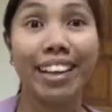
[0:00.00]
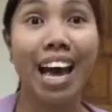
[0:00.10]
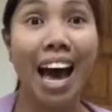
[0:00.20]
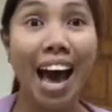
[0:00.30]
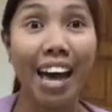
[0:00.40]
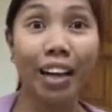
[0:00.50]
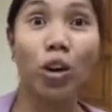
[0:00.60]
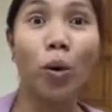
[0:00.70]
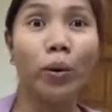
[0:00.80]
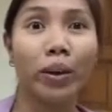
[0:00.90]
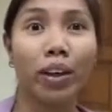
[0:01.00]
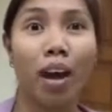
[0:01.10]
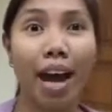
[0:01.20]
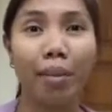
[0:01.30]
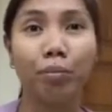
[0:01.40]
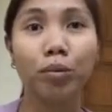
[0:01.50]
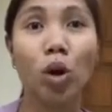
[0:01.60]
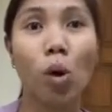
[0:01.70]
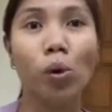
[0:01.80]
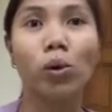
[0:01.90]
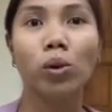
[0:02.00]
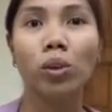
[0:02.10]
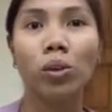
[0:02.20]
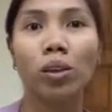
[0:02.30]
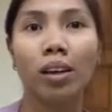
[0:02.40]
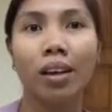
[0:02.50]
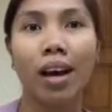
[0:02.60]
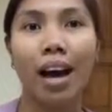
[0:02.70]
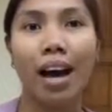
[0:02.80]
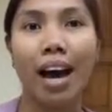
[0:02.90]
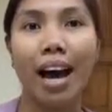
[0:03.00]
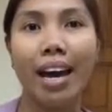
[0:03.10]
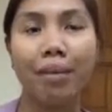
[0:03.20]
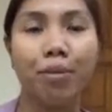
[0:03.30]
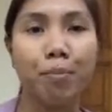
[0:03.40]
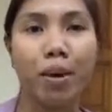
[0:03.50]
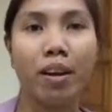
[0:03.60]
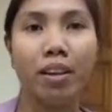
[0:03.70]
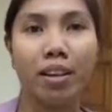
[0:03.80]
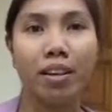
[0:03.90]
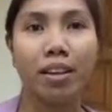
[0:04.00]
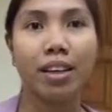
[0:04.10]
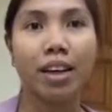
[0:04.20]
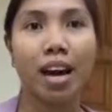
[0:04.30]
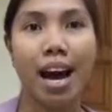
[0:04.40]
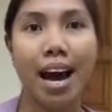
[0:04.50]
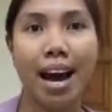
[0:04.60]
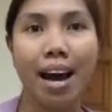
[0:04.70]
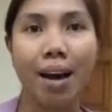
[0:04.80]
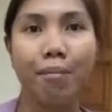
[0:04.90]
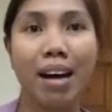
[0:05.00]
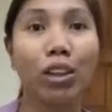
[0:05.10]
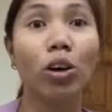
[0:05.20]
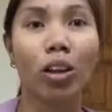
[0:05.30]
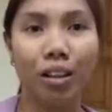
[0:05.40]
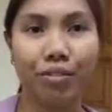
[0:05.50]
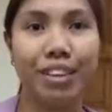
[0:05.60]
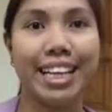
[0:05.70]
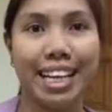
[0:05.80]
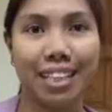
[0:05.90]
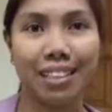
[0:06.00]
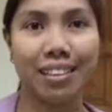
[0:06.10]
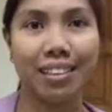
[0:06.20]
When I go, I prepare here a bottle feeding.